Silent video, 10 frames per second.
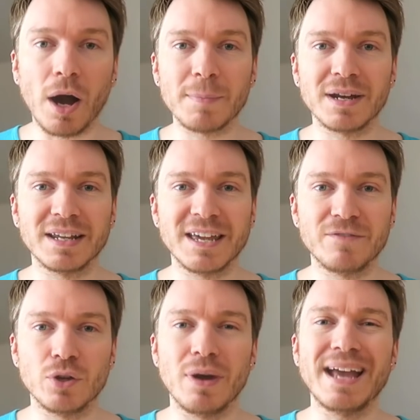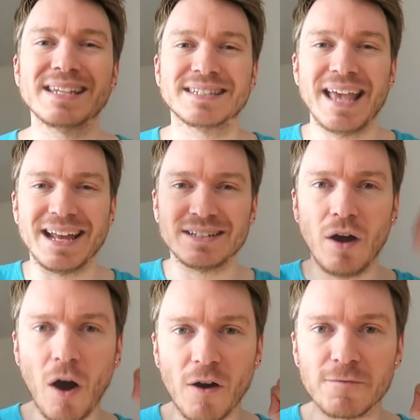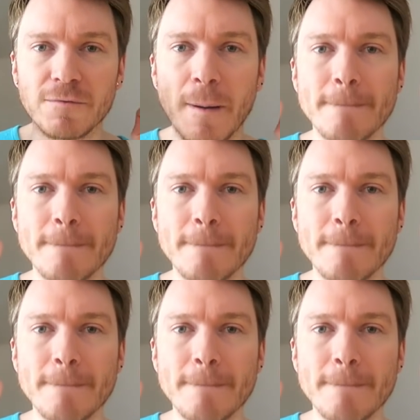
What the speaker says: I'm going to give you a set of